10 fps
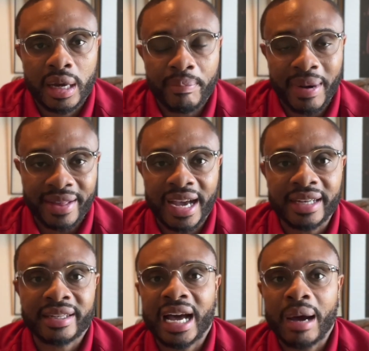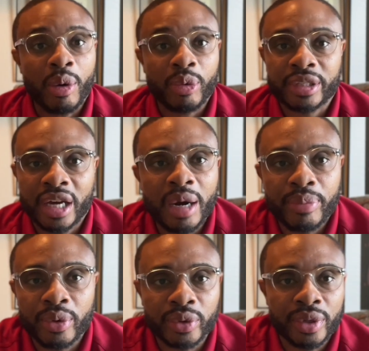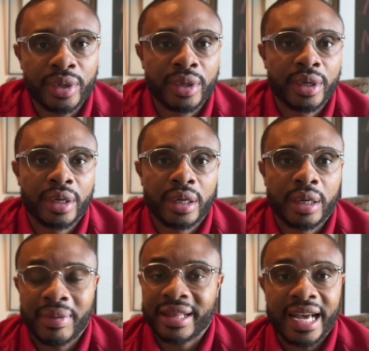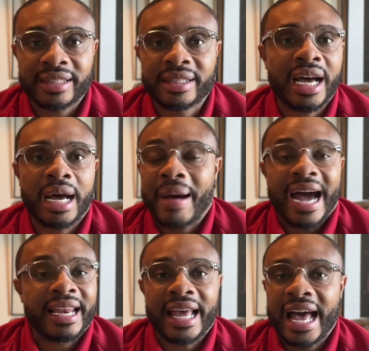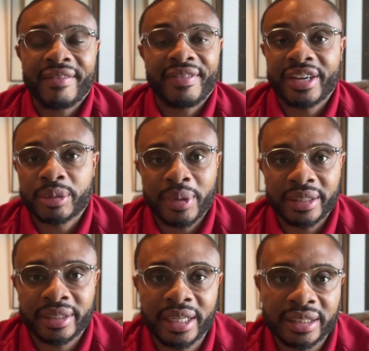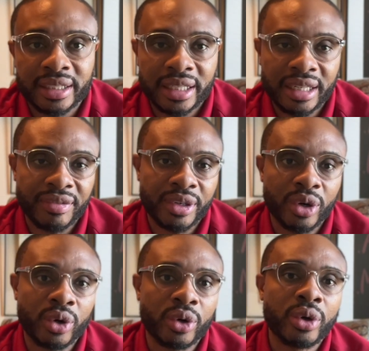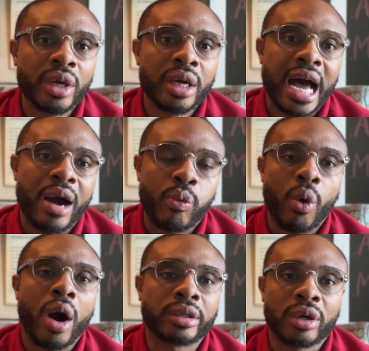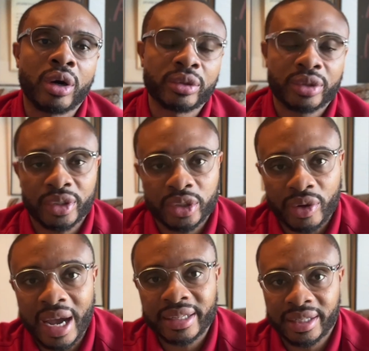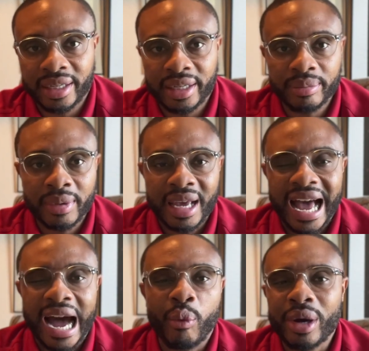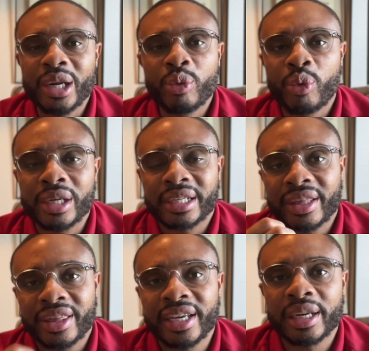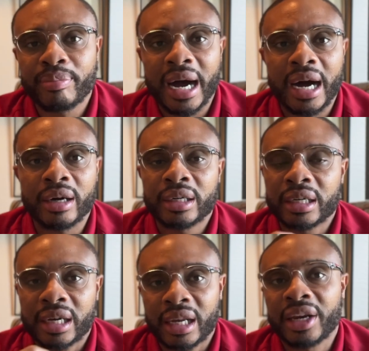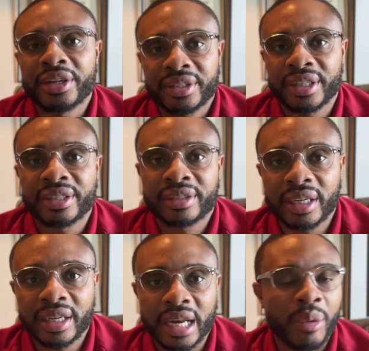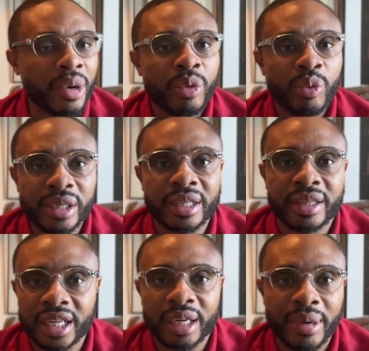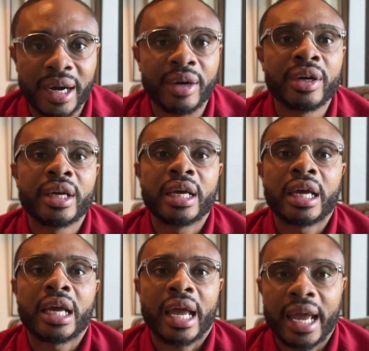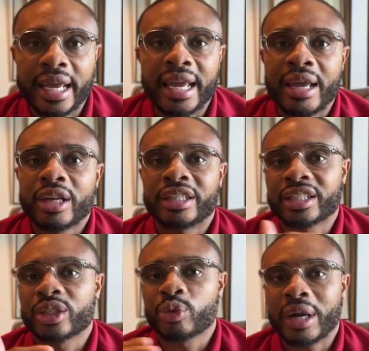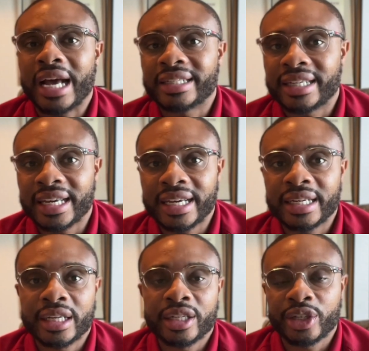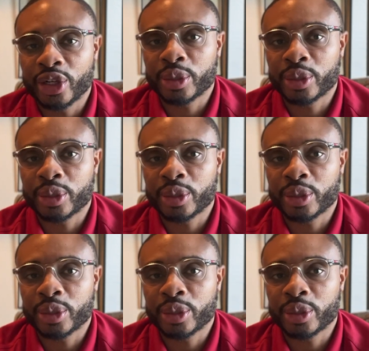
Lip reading: By that time, I was humbled. By that time, I didn't have expectations. Even though I walked onto the track team, I really wasn't thinking about clearing 6'10". I really wasn't thinking about, hey, this is what I did years